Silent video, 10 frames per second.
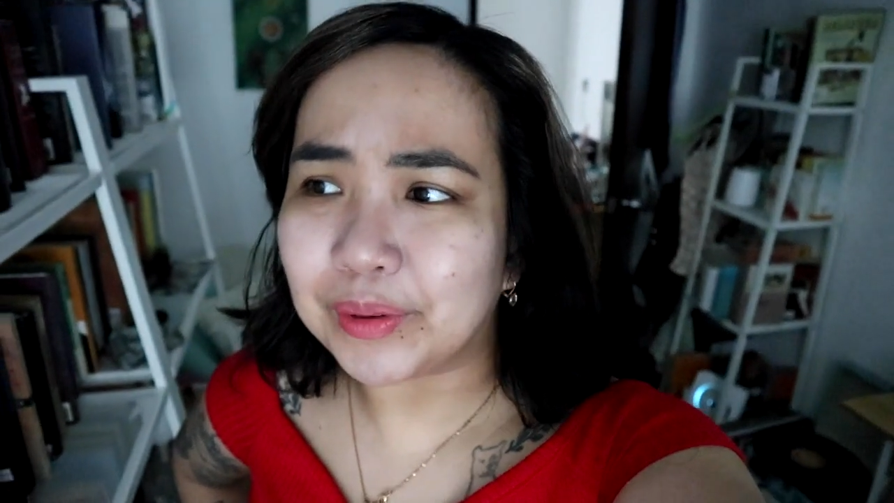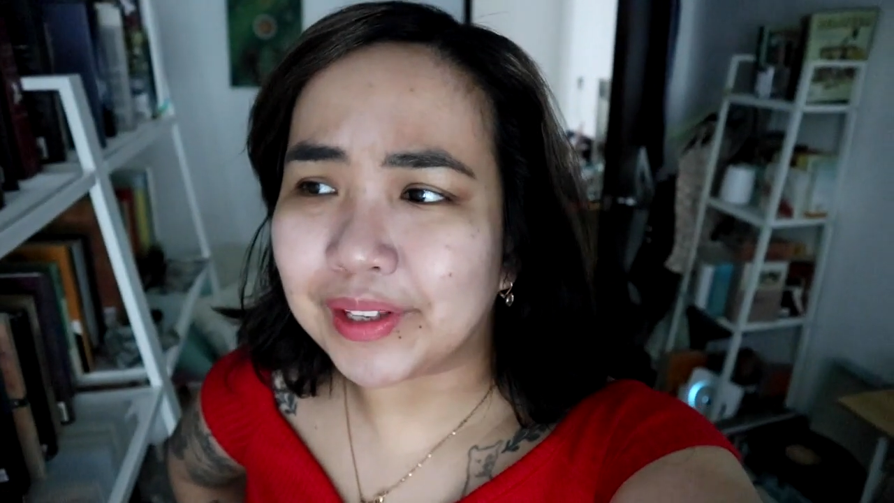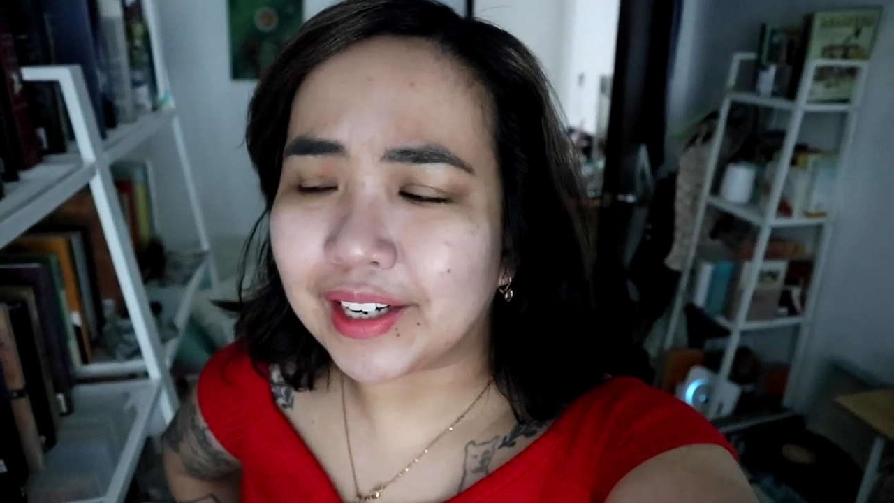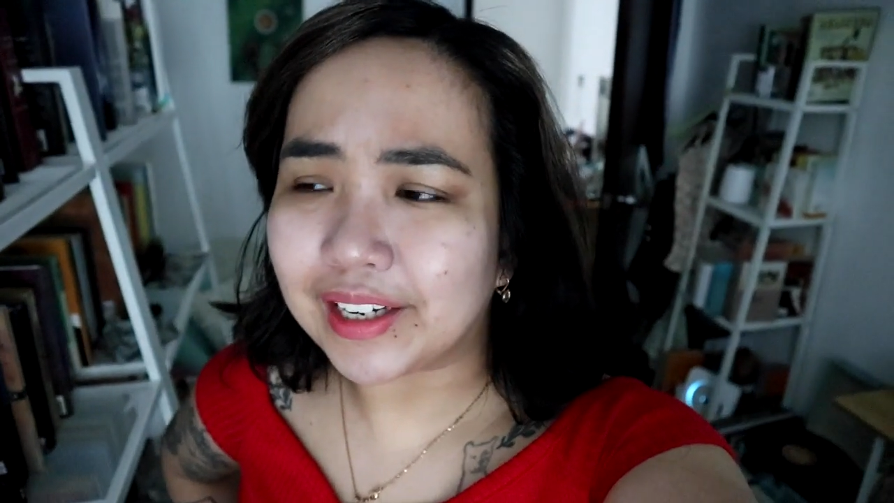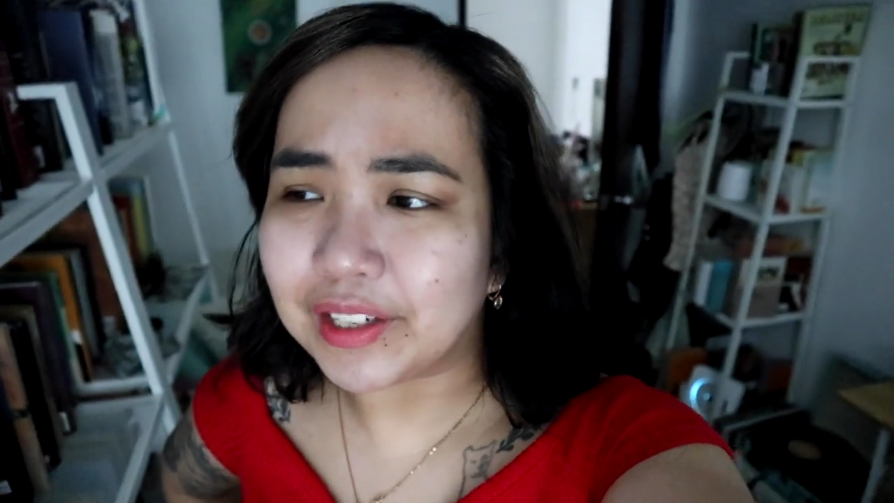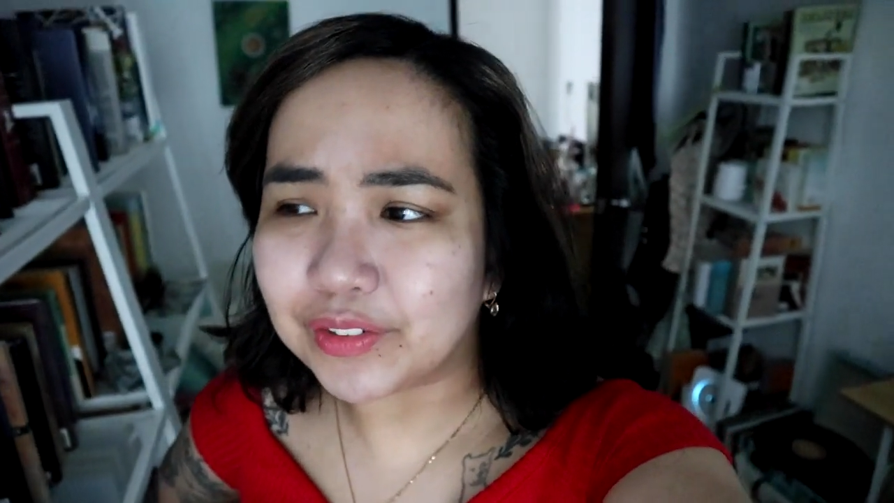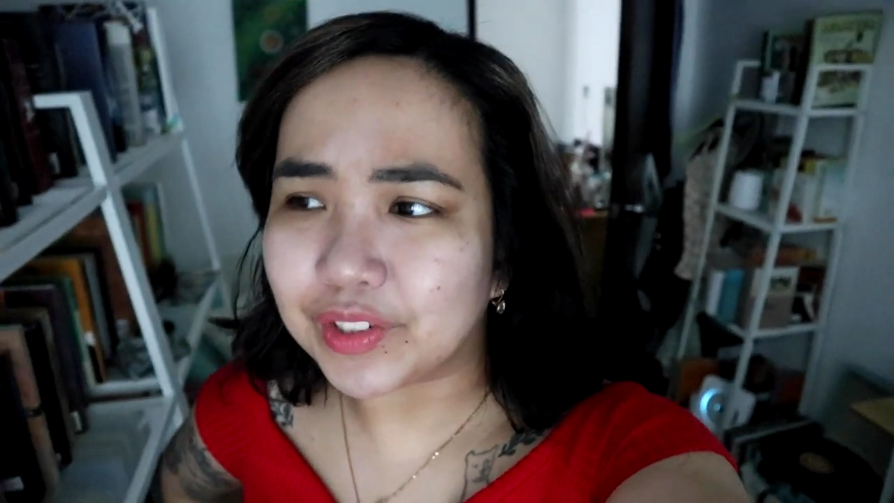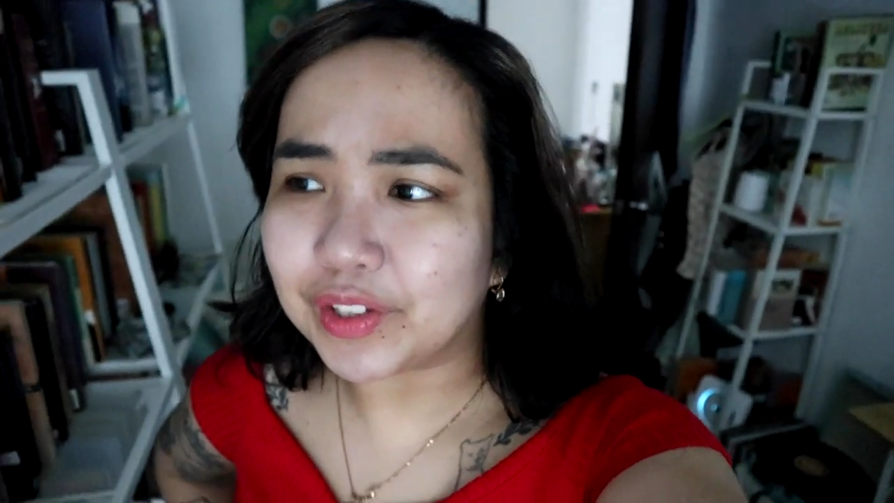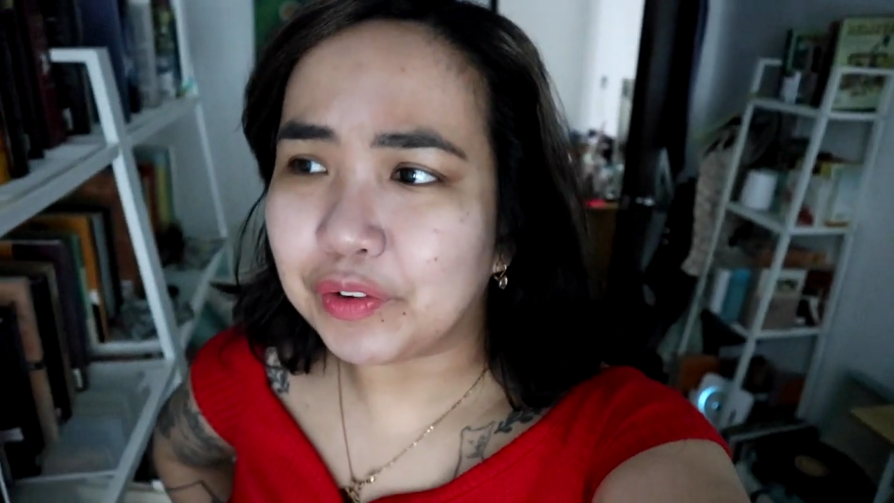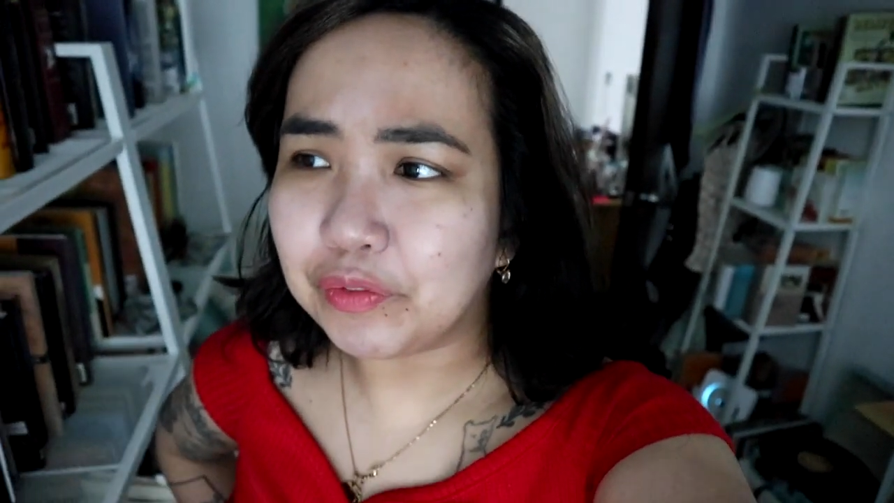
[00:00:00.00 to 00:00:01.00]
doing that kind of
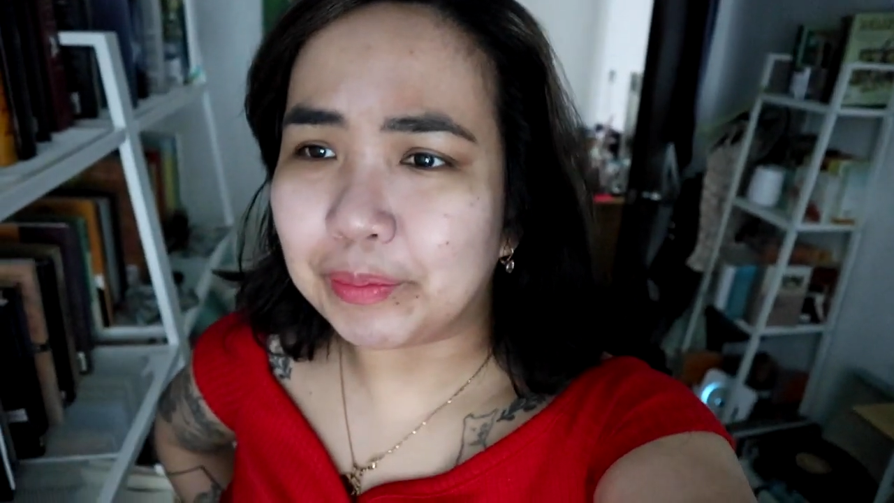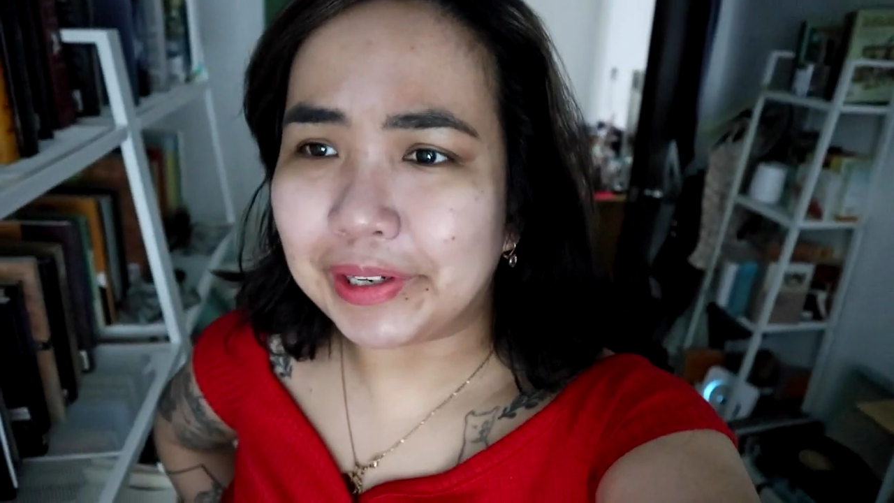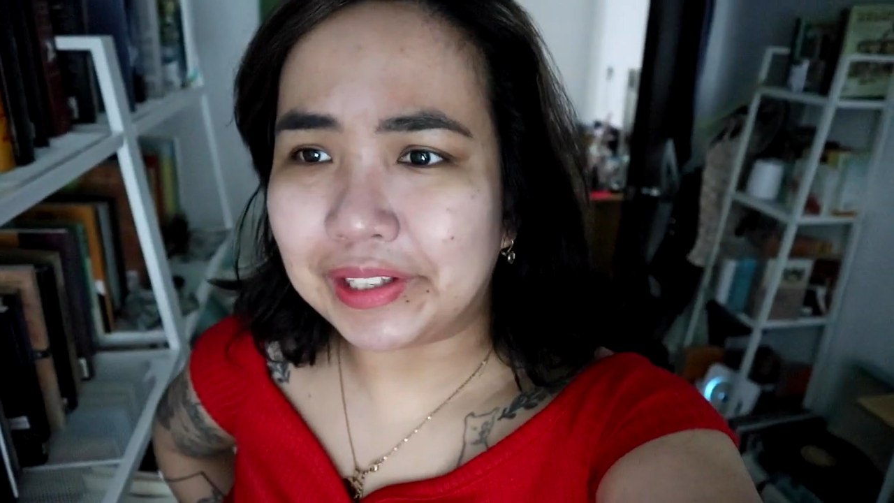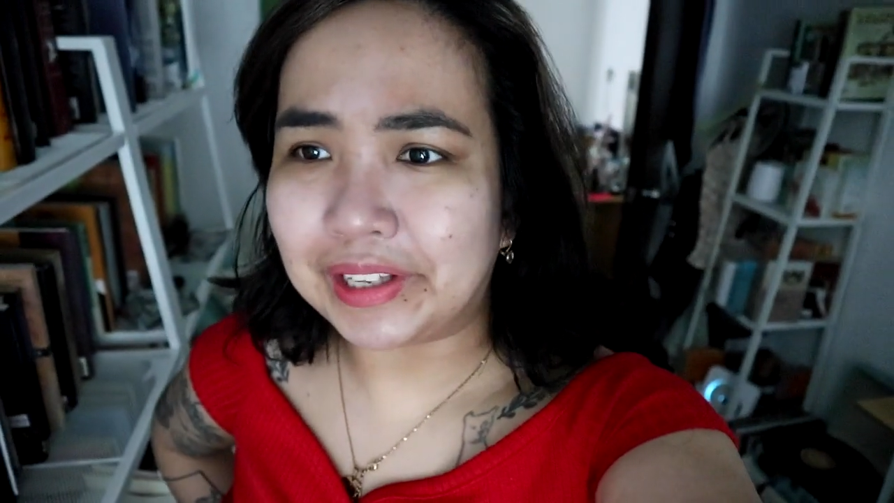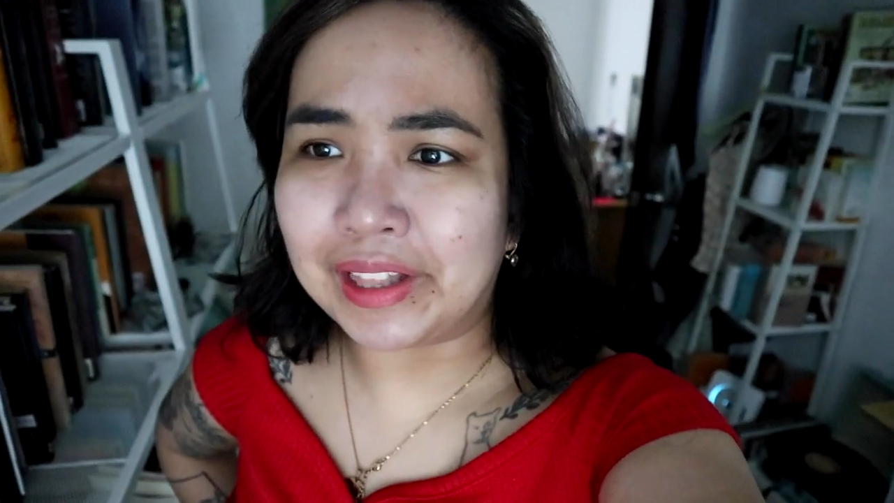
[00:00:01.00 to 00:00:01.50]
stuff, but at